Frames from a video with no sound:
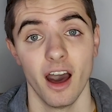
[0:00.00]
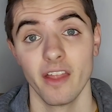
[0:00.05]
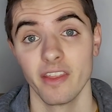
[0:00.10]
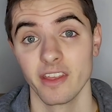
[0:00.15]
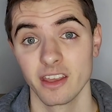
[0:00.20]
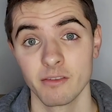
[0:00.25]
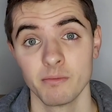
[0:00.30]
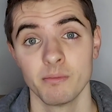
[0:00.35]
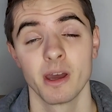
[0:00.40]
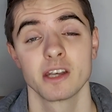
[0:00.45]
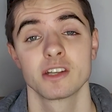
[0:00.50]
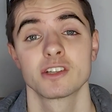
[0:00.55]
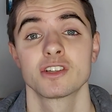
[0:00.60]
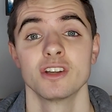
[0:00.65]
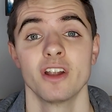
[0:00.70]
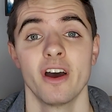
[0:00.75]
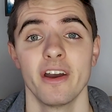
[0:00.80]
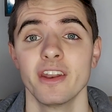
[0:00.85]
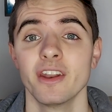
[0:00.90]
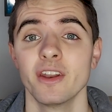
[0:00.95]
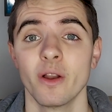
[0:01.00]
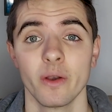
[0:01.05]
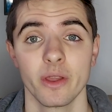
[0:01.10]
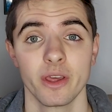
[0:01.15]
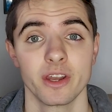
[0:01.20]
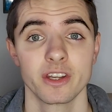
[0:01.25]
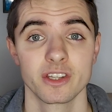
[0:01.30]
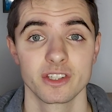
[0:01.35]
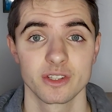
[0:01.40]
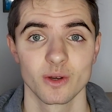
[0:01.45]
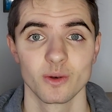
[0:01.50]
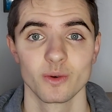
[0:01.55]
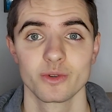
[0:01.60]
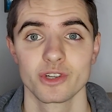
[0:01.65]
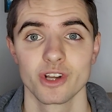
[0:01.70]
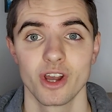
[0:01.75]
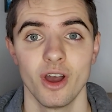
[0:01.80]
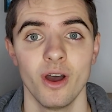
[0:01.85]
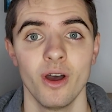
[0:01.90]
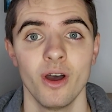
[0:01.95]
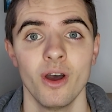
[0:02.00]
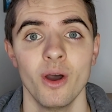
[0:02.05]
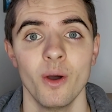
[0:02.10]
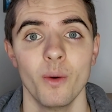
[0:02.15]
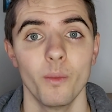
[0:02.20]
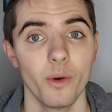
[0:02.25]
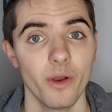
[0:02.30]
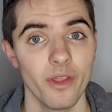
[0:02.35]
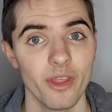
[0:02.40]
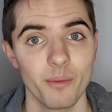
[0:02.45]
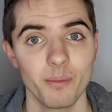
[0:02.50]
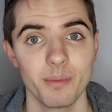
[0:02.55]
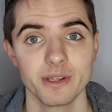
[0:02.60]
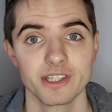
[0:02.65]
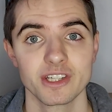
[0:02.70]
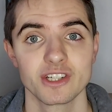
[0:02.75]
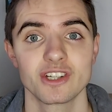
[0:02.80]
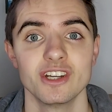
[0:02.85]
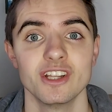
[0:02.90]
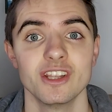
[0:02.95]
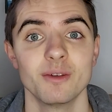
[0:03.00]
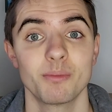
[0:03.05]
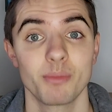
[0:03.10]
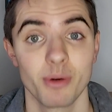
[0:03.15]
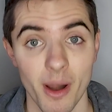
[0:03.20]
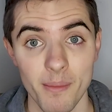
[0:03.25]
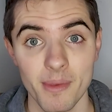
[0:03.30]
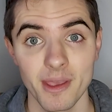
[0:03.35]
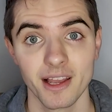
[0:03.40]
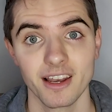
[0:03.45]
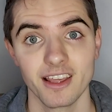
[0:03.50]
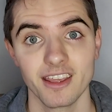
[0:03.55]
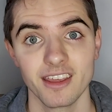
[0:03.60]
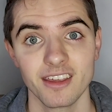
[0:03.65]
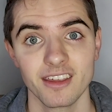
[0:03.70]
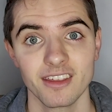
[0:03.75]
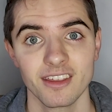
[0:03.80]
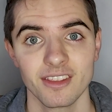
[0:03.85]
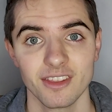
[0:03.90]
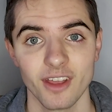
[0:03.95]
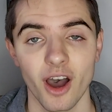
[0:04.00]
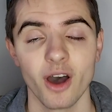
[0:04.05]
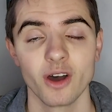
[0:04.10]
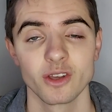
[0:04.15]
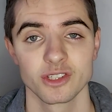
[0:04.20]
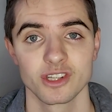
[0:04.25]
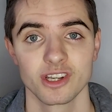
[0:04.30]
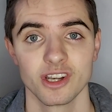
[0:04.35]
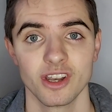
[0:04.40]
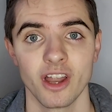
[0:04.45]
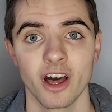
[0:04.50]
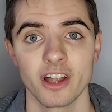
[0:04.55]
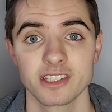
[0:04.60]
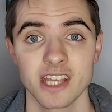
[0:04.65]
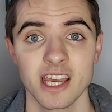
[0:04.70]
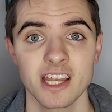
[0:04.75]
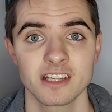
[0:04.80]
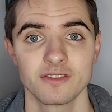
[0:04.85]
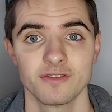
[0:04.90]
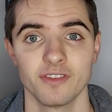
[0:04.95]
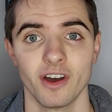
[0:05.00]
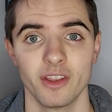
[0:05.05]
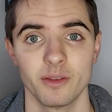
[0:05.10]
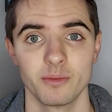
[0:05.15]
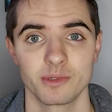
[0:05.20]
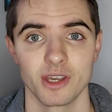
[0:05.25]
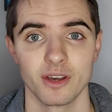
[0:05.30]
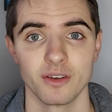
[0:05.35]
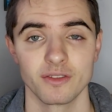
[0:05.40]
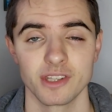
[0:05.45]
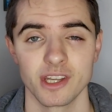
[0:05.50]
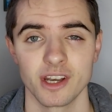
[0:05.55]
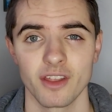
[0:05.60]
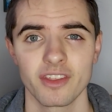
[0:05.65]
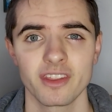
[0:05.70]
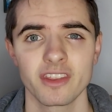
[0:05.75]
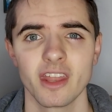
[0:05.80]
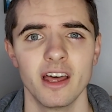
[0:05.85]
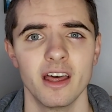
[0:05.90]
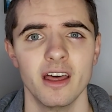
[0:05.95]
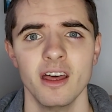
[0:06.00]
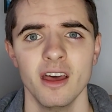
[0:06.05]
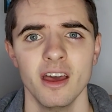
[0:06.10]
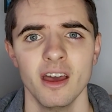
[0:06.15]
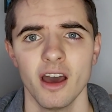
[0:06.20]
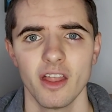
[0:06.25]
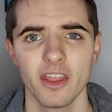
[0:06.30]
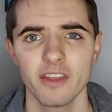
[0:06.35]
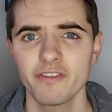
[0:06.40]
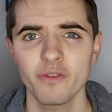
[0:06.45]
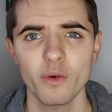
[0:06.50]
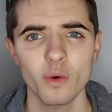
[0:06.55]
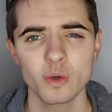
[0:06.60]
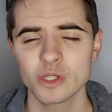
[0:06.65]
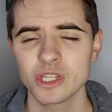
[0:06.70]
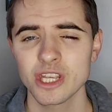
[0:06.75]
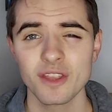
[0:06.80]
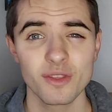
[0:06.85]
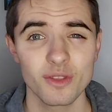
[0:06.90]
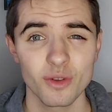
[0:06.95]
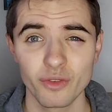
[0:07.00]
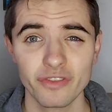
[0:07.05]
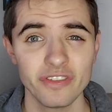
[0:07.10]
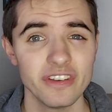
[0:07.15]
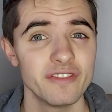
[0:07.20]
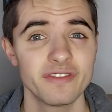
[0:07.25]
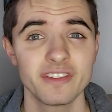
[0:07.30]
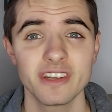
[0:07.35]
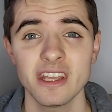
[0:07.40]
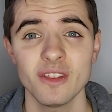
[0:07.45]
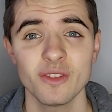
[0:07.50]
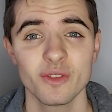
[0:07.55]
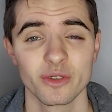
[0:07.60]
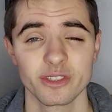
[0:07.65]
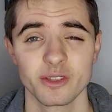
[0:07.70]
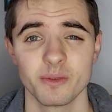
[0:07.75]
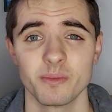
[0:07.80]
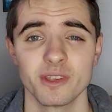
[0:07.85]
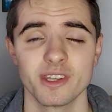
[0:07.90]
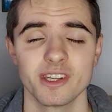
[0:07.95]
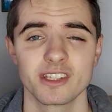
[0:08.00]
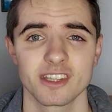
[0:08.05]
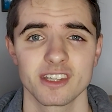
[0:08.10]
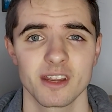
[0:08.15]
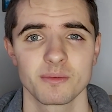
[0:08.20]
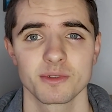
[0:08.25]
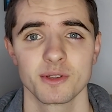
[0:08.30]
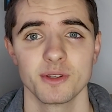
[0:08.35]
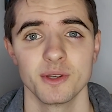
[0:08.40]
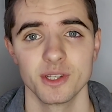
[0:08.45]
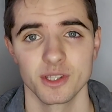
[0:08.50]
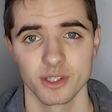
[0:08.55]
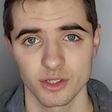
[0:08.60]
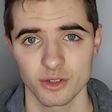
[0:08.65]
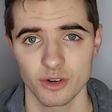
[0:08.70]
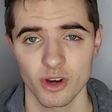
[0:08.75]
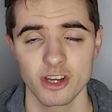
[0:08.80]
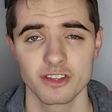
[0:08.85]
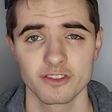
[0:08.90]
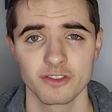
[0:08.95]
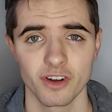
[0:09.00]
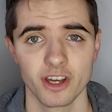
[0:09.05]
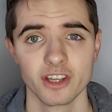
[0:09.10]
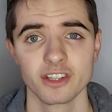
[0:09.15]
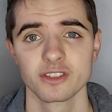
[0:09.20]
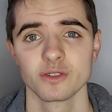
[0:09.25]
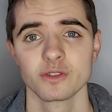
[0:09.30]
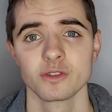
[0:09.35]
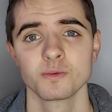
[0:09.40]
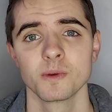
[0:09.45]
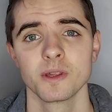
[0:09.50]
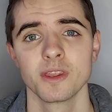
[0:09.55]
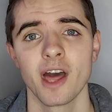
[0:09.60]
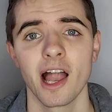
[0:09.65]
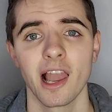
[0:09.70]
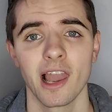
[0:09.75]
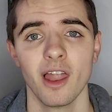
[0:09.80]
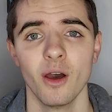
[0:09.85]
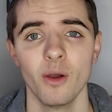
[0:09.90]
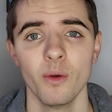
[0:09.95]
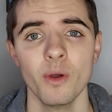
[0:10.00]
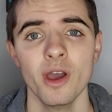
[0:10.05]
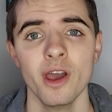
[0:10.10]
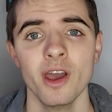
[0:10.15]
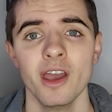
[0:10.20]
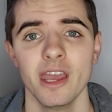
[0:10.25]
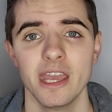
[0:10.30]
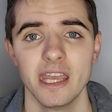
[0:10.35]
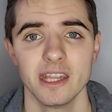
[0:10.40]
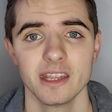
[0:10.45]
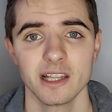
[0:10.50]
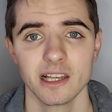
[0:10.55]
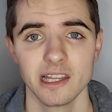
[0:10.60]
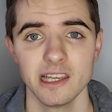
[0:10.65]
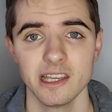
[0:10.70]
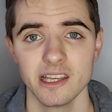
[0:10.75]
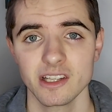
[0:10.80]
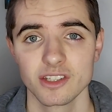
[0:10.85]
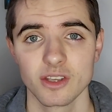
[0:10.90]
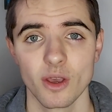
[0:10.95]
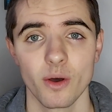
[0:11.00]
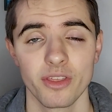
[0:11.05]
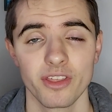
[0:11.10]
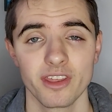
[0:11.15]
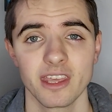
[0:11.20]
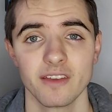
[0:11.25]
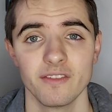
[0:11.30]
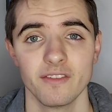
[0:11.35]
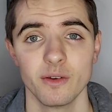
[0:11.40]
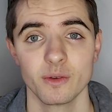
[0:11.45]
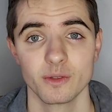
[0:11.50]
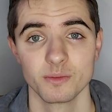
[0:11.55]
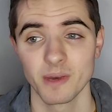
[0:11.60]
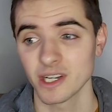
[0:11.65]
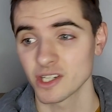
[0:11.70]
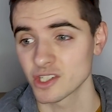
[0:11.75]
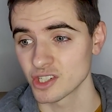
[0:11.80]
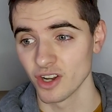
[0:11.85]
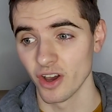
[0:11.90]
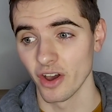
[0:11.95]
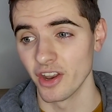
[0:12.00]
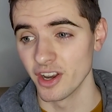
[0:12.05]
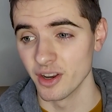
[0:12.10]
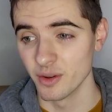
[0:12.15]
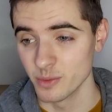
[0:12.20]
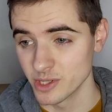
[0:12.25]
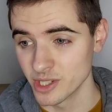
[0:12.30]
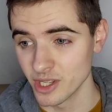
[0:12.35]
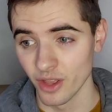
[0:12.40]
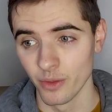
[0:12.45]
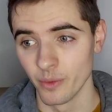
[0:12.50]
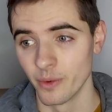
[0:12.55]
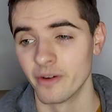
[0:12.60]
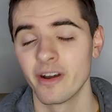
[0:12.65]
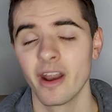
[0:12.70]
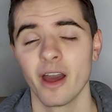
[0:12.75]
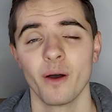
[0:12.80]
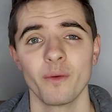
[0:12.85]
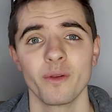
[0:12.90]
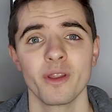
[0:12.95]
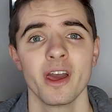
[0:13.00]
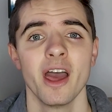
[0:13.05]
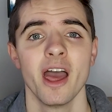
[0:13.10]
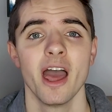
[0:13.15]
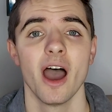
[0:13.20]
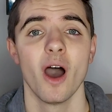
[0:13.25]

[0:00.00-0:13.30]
I think if Manchester United and Ole Gunnar Solskjaer were in the position in the Premier League that Arsenal and Arteta find themselves in, I think are they 14th or 15th or something? It's an absolute disgrace for Arsenal to be that low in the league. So I think if it was Manchester United and it was the other way around,